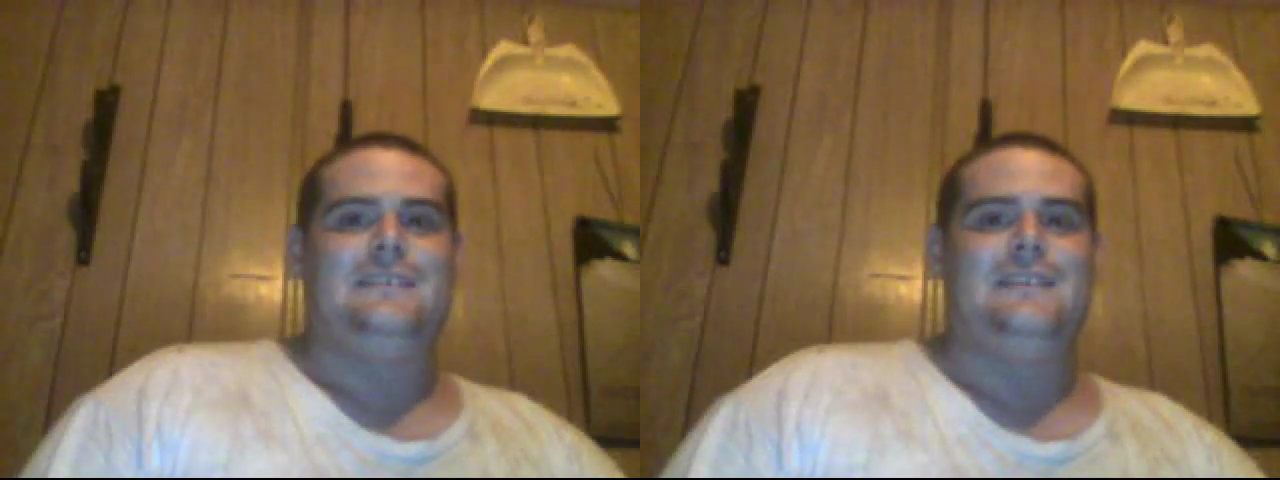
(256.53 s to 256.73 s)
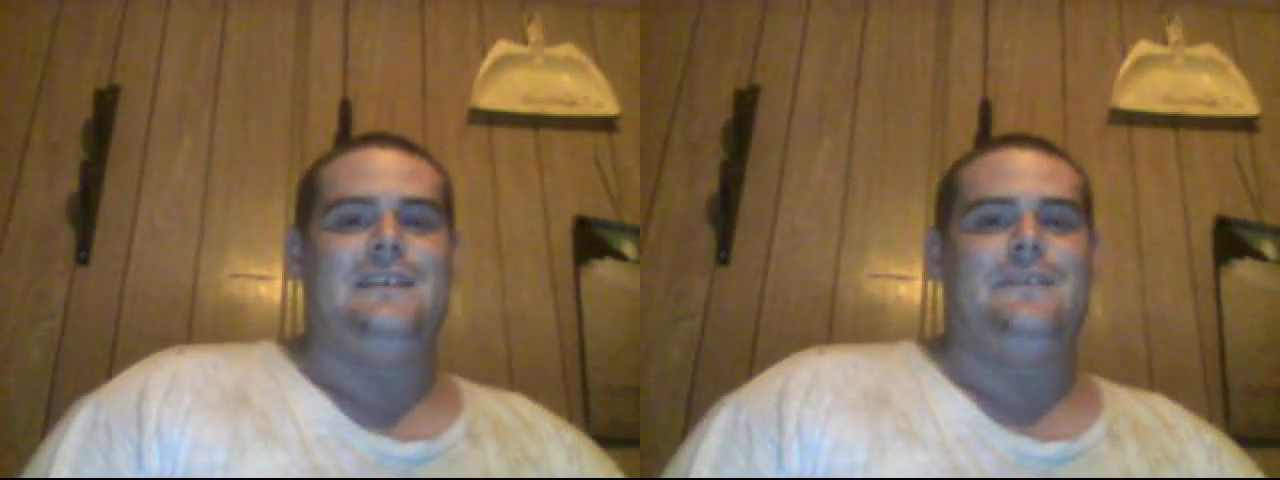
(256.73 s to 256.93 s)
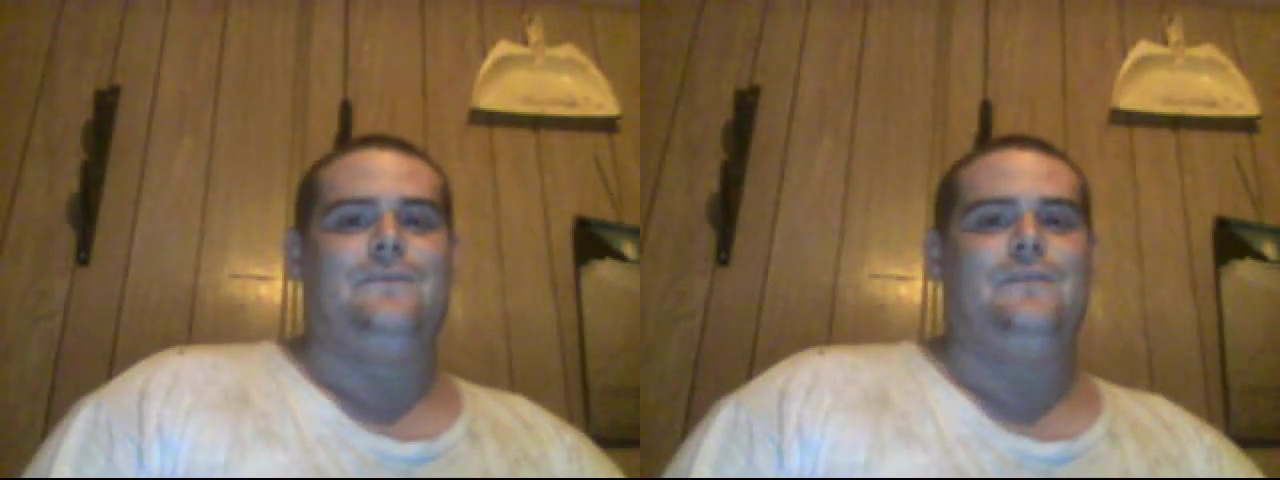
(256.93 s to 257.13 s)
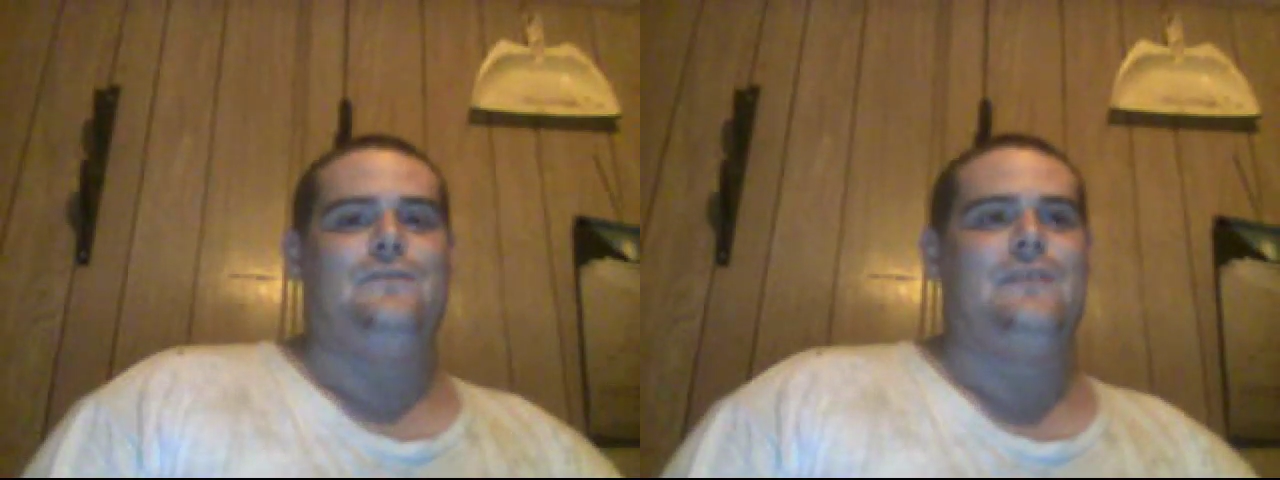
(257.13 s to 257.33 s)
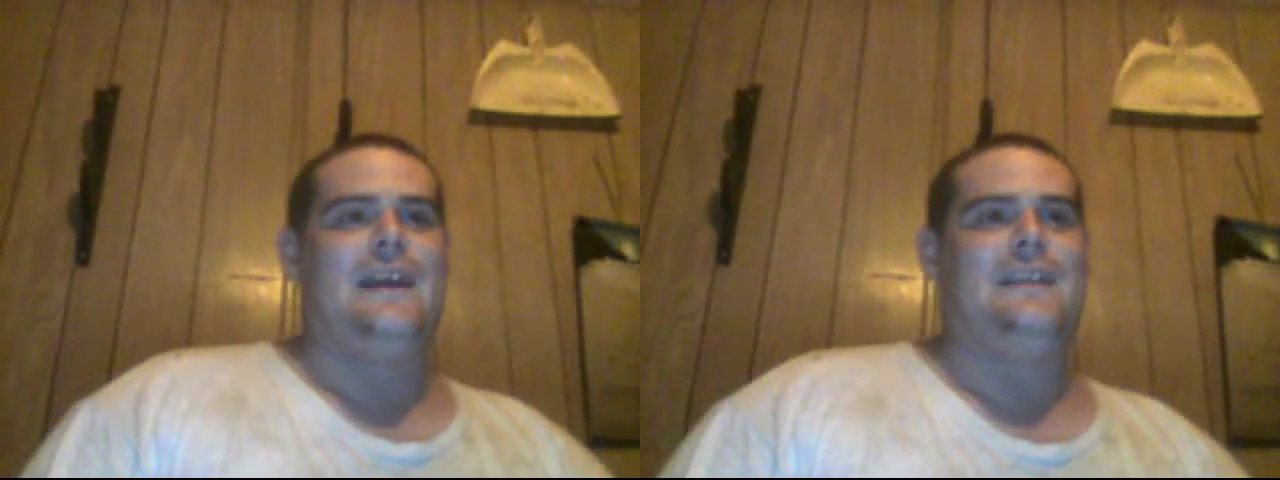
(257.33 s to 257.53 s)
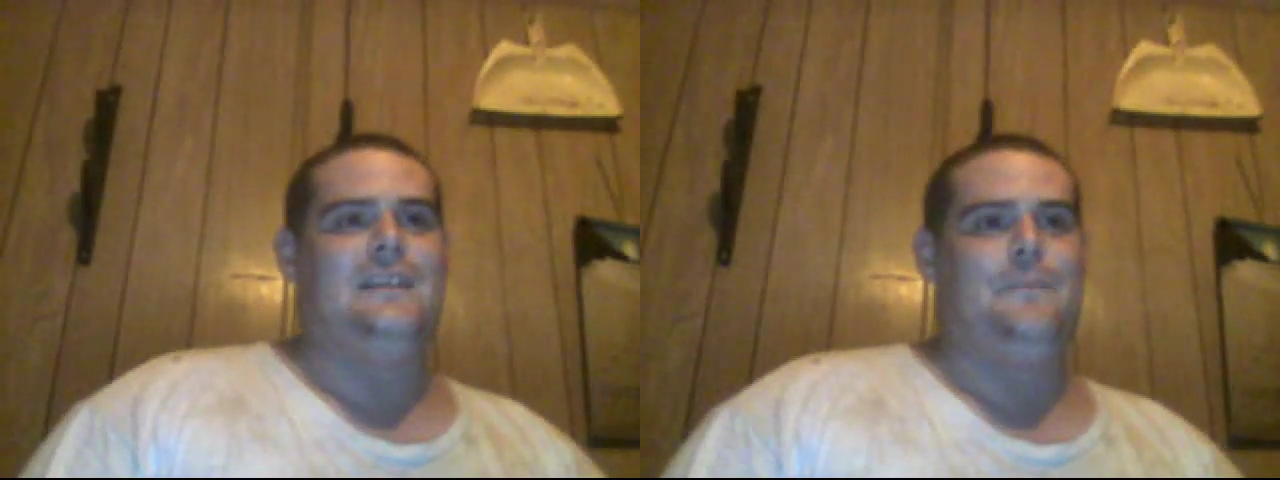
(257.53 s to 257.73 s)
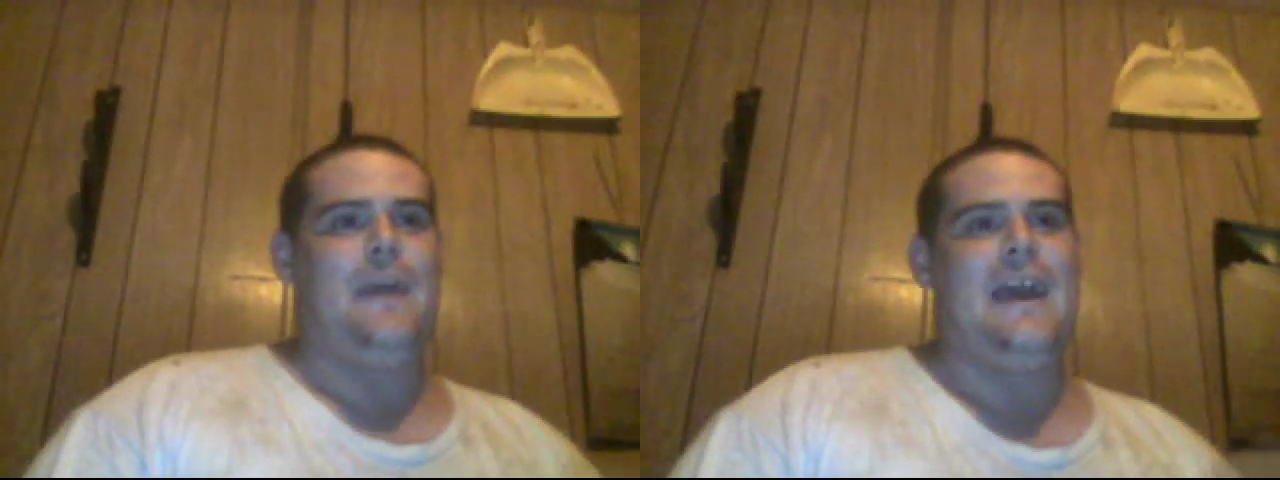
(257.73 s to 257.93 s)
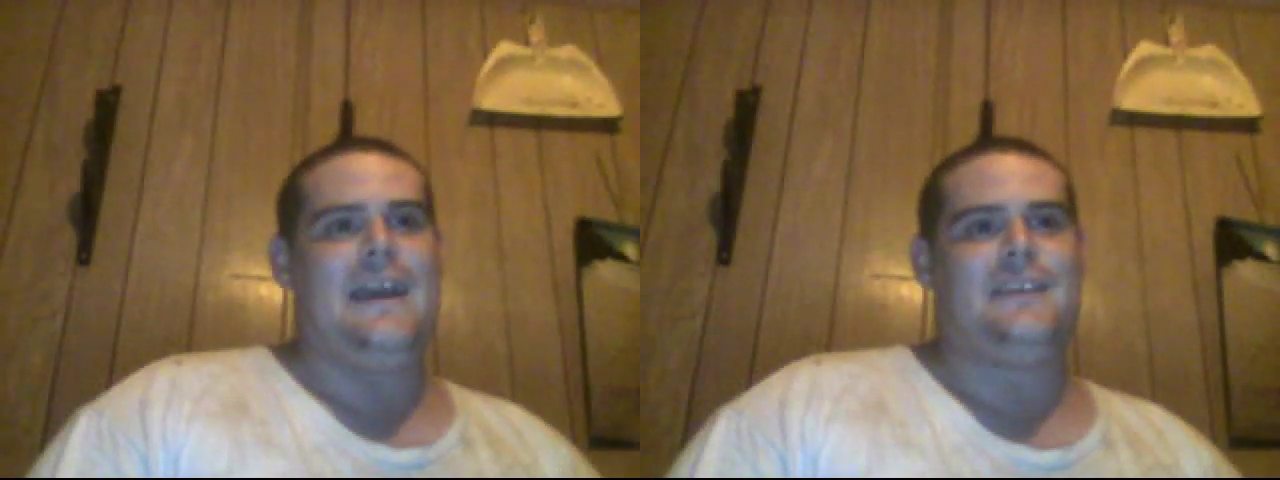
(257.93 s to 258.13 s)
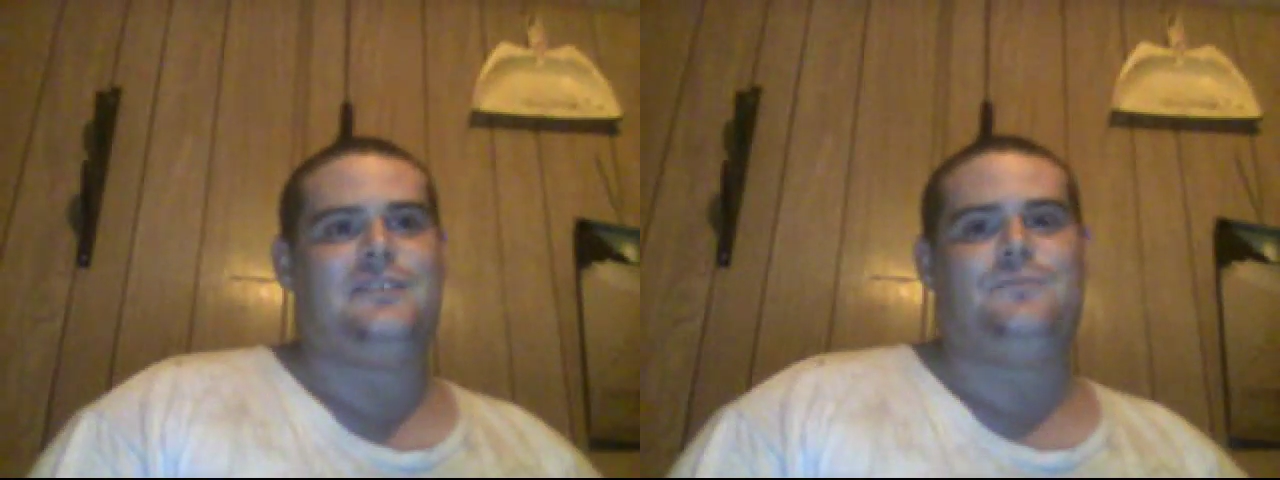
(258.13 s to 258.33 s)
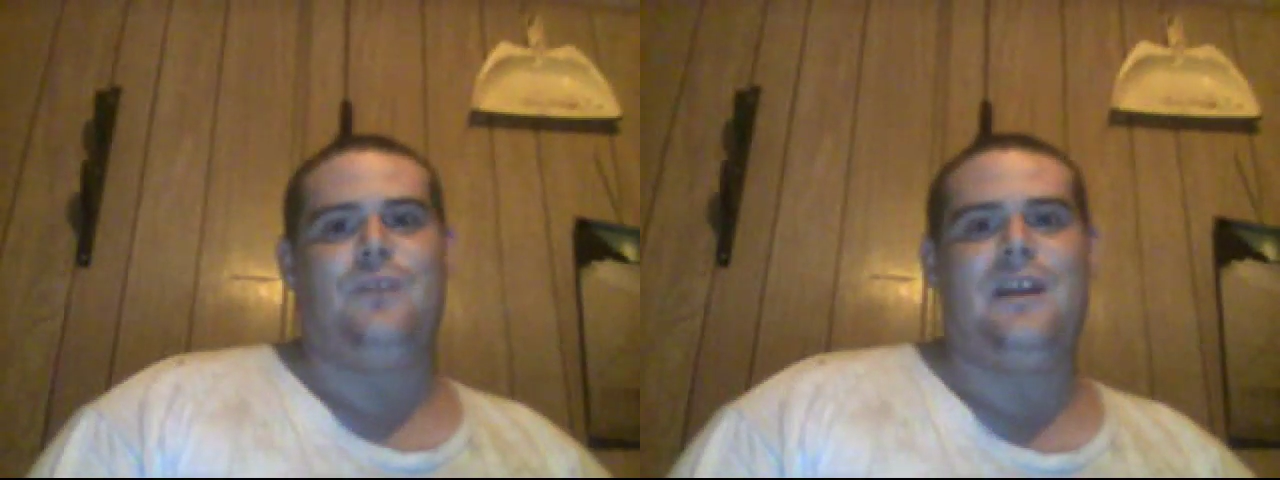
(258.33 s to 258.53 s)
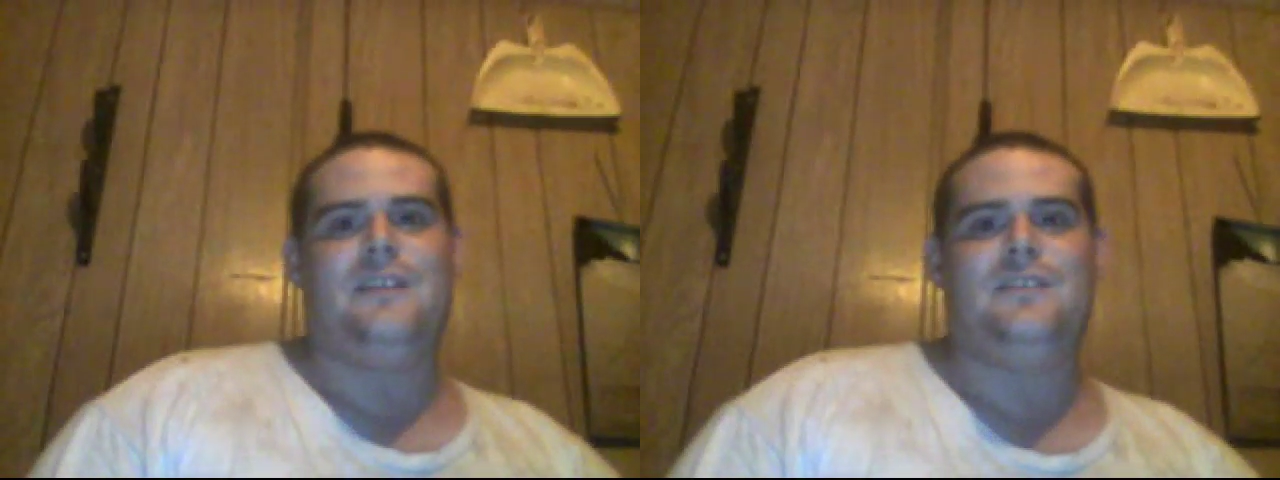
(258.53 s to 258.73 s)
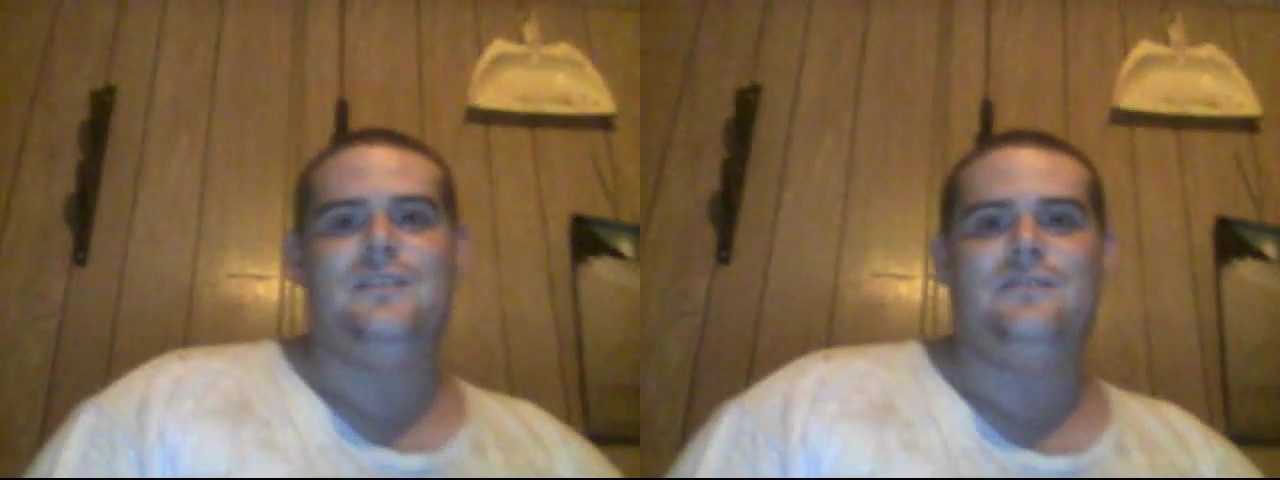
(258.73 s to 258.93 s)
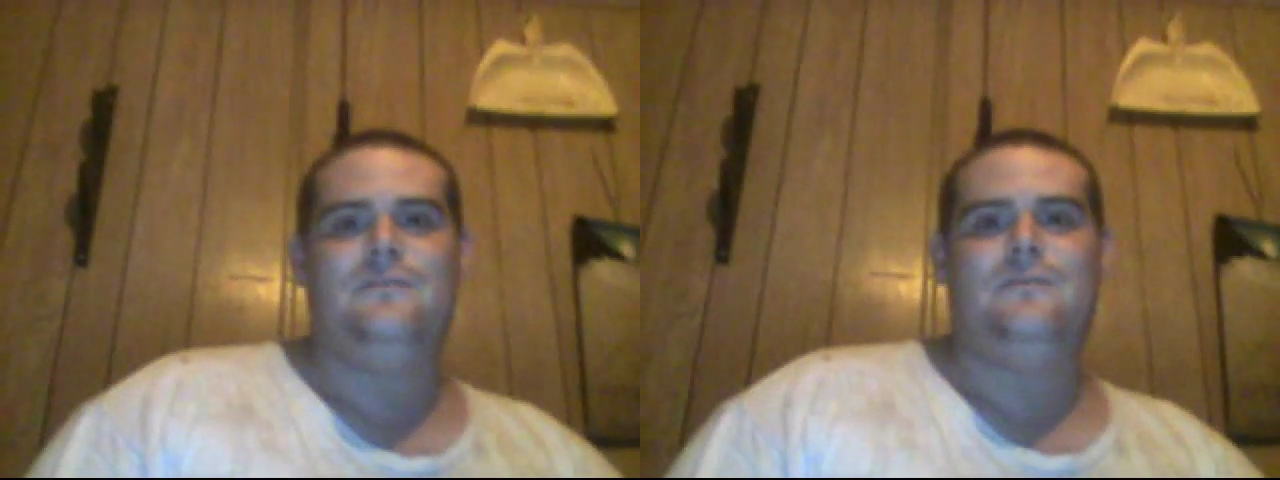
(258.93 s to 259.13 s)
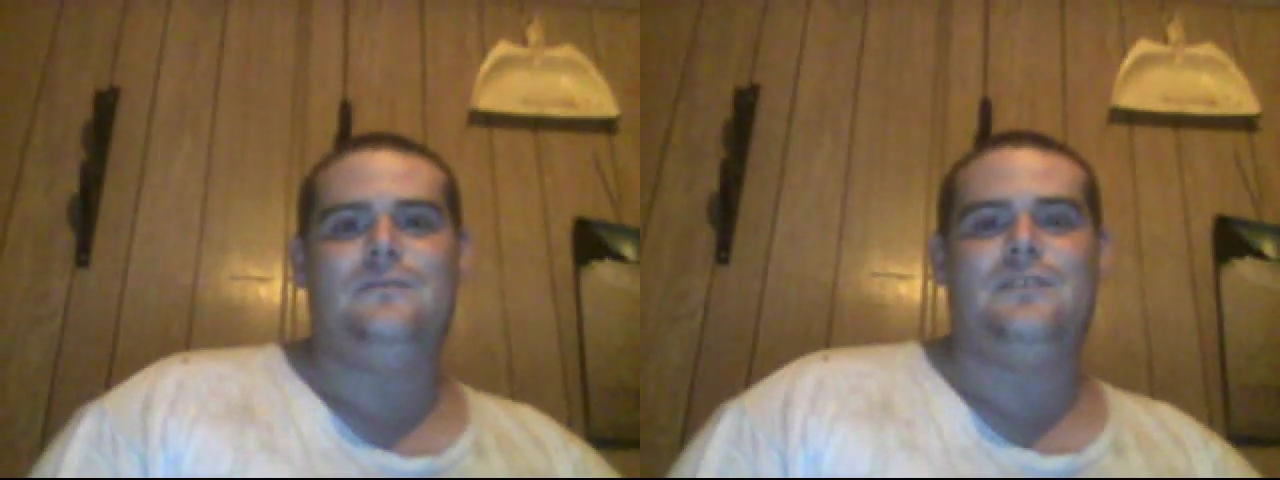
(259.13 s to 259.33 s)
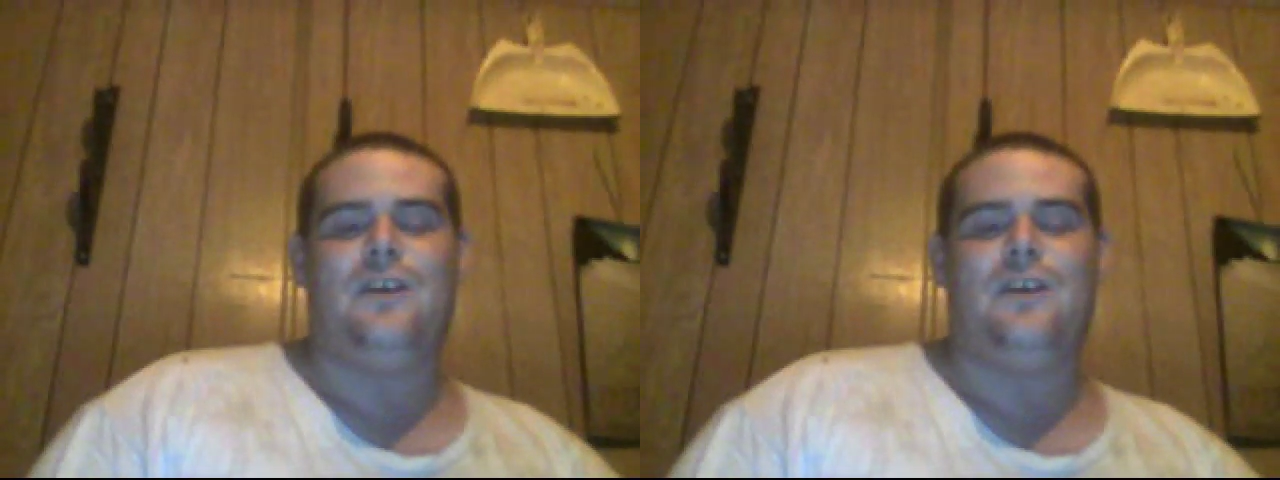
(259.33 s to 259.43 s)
If you got it in the package brand new,